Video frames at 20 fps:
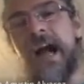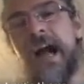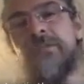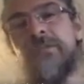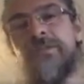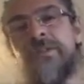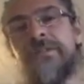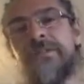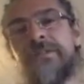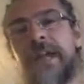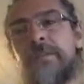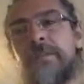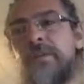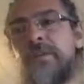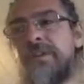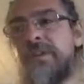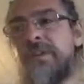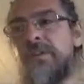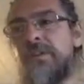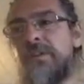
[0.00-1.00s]
out of time
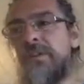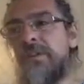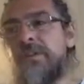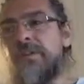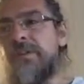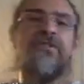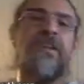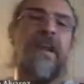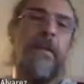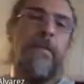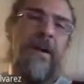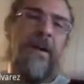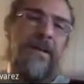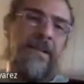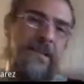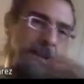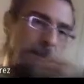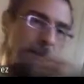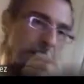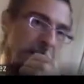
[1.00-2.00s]
order correlation are
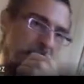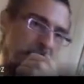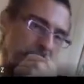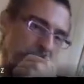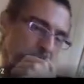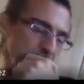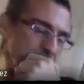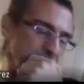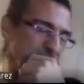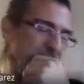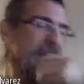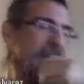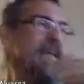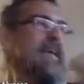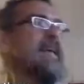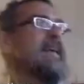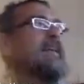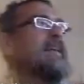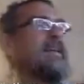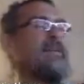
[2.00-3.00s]
very similar.
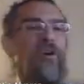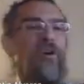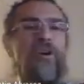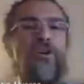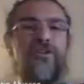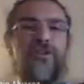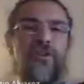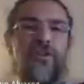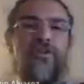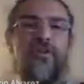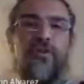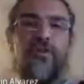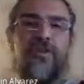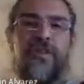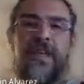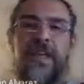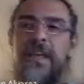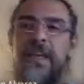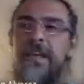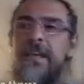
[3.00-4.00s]
Also, you
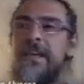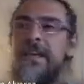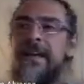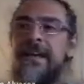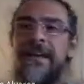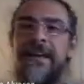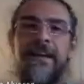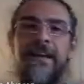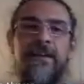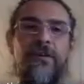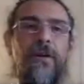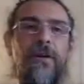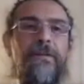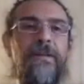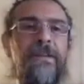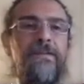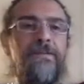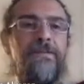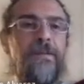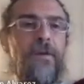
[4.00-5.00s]
see
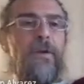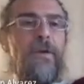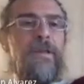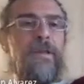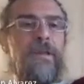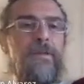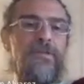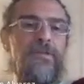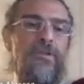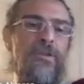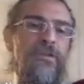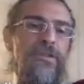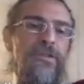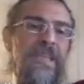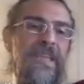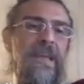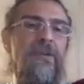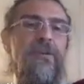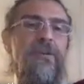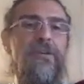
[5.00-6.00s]
how you
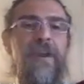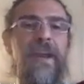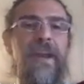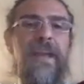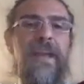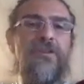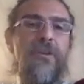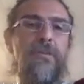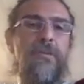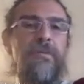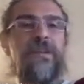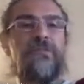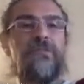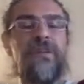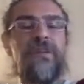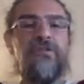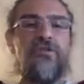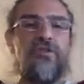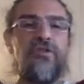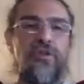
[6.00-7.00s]
see the correlation
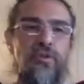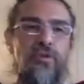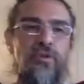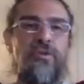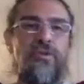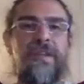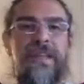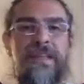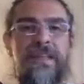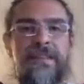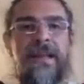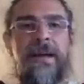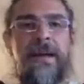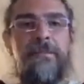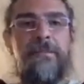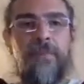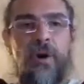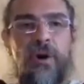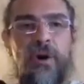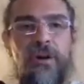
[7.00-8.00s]
between two
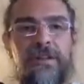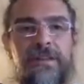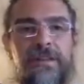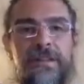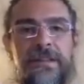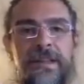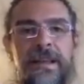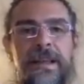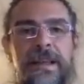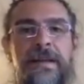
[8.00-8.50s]
distant points,